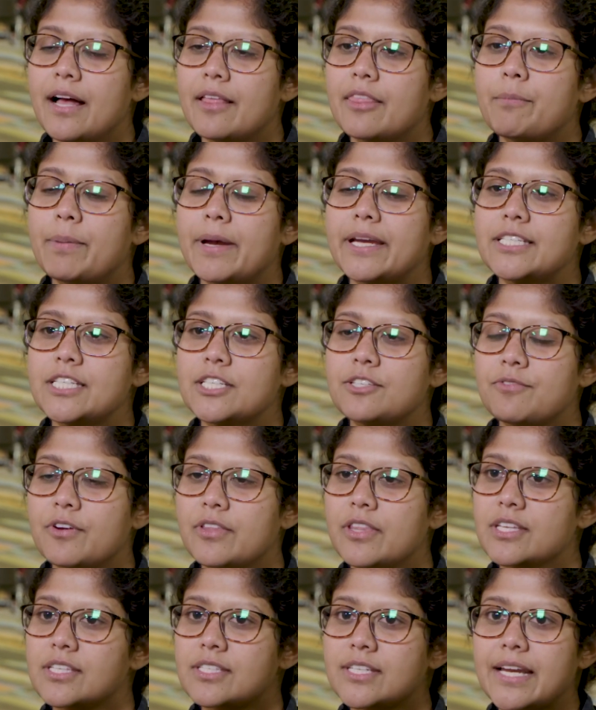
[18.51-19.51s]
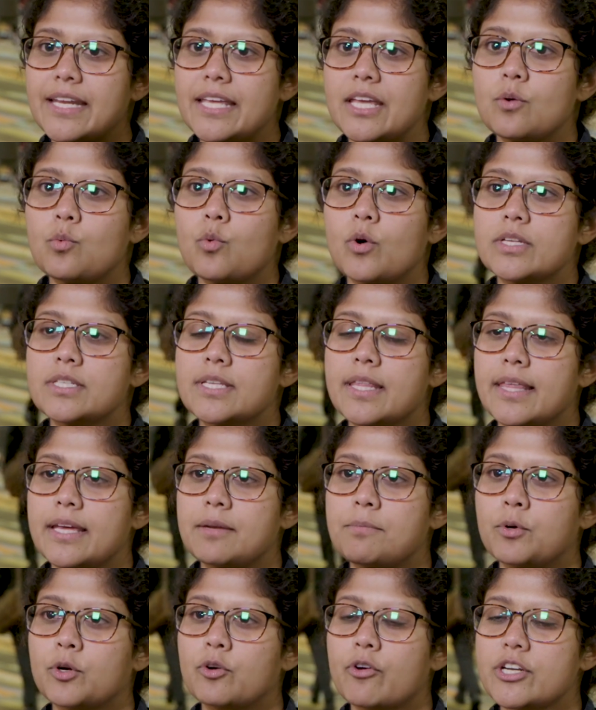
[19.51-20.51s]
The basis for the study was
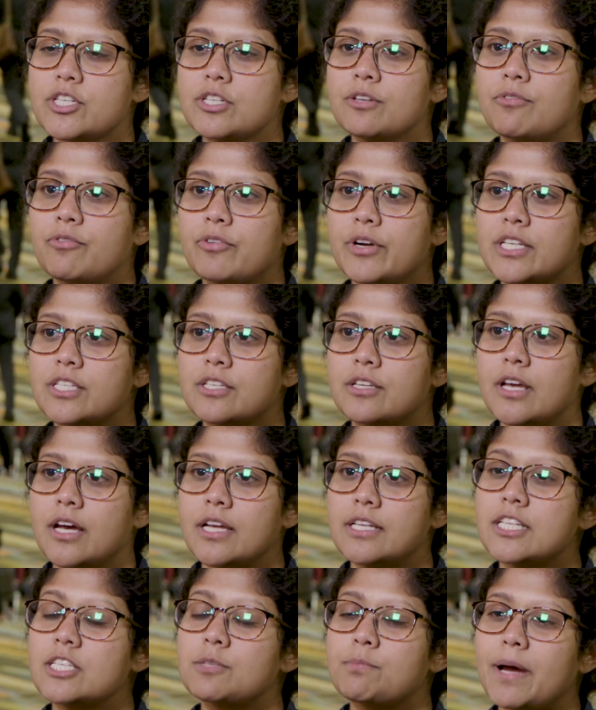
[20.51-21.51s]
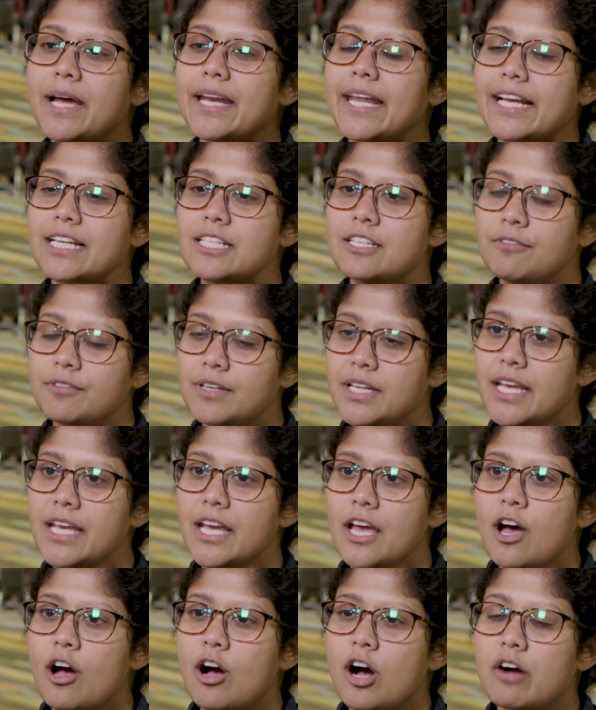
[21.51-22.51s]
that progression-free, despite activity
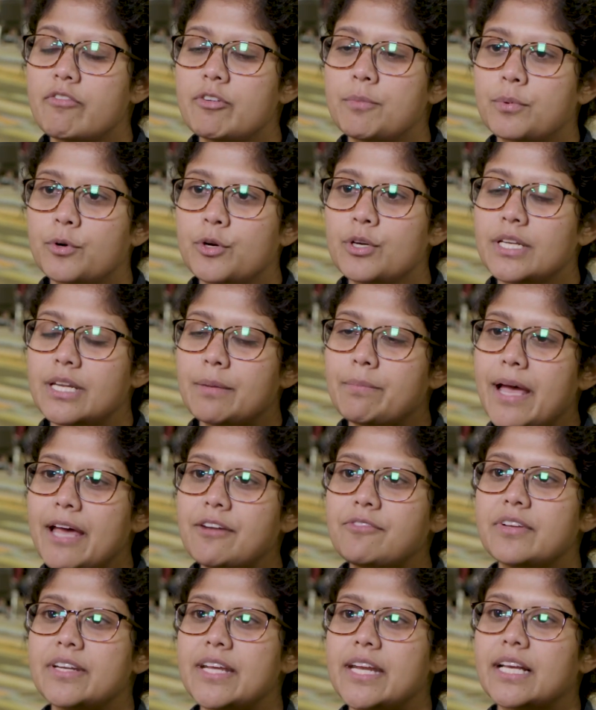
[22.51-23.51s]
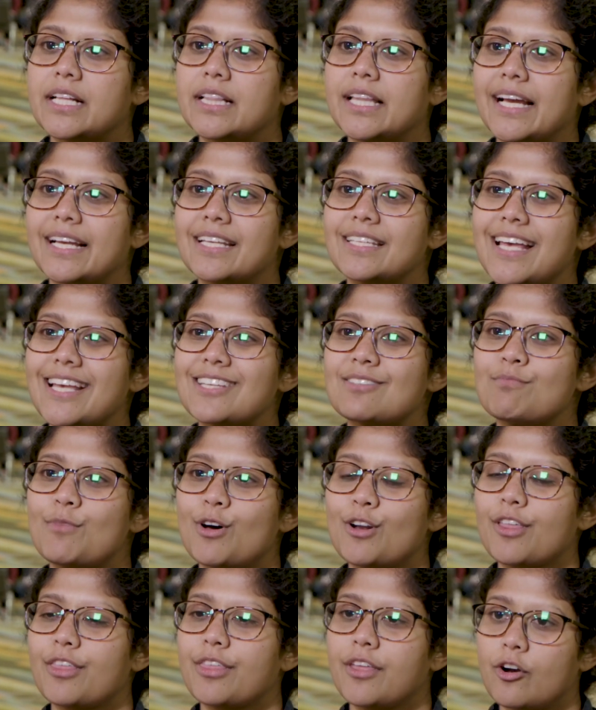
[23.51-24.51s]
of ibrutinib and venetoclax as
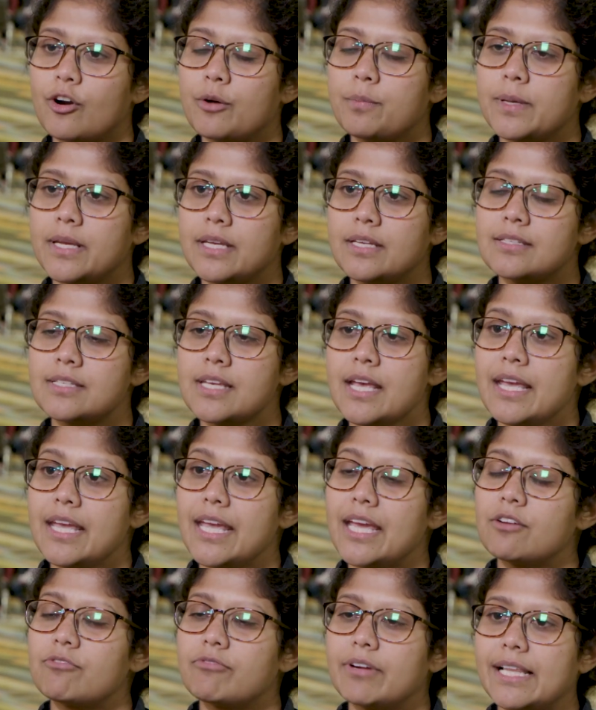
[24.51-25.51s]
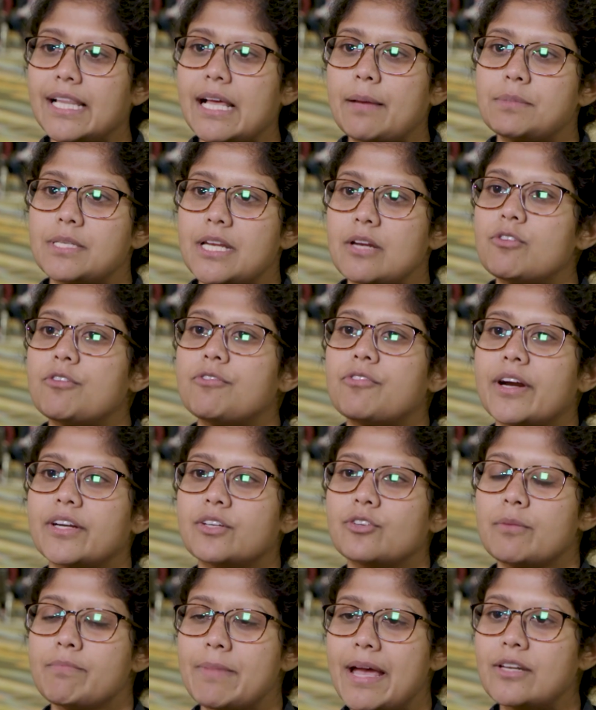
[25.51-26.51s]
monotherapies in relapsed and
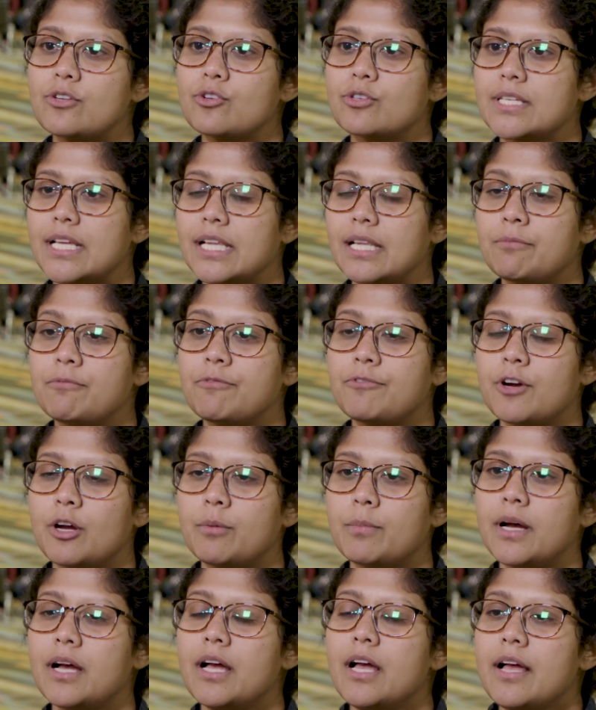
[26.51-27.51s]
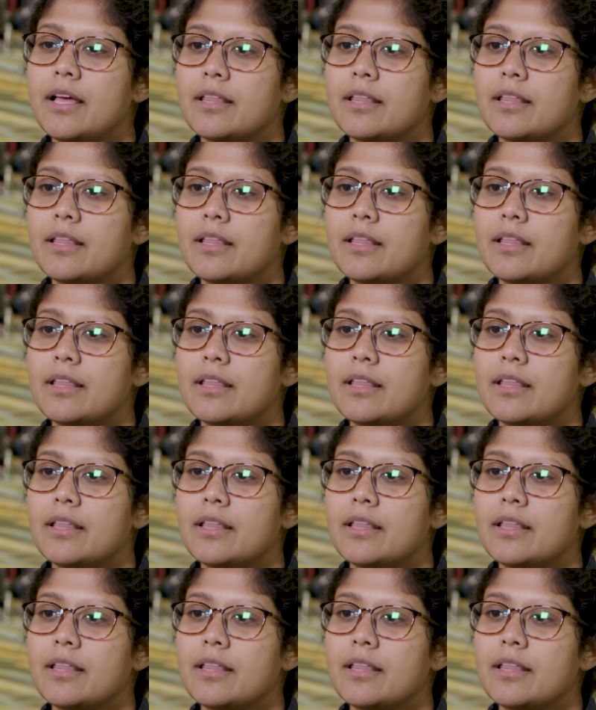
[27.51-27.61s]
refractory mantle cell lymphoma,